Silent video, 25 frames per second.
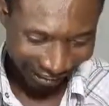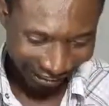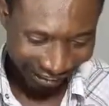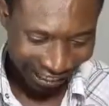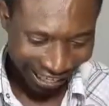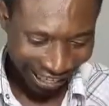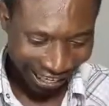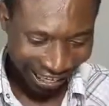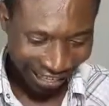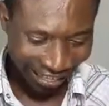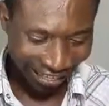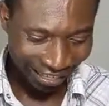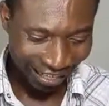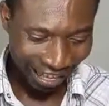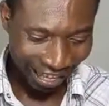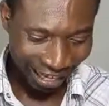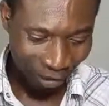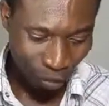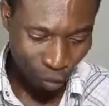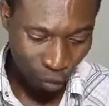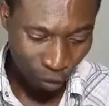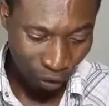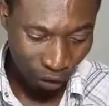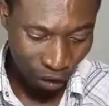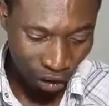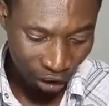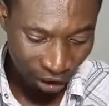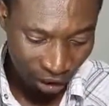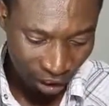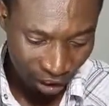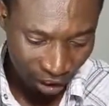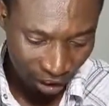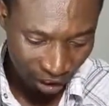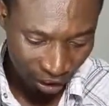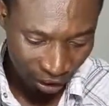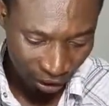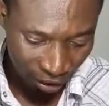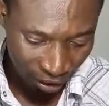That which these
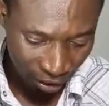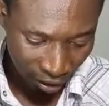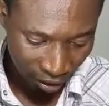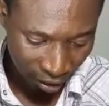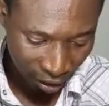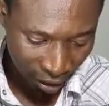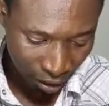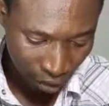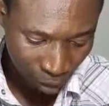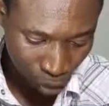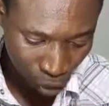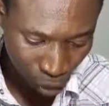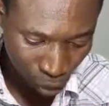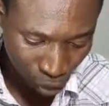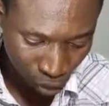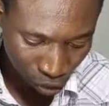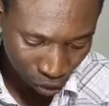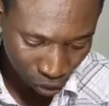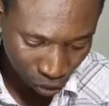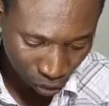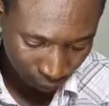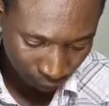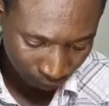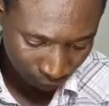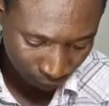things, the truth, the